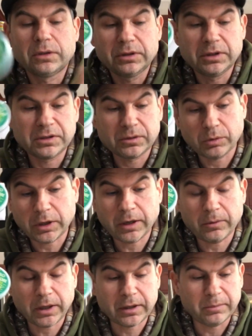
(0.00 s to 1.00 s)
This is what I
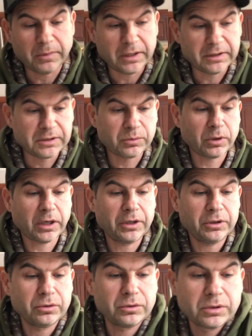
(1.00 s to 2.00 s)
recommend. This is what I
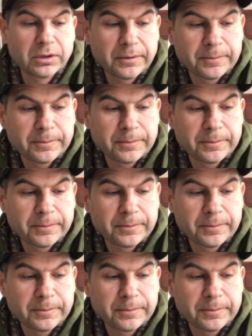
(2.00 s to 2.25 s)
use.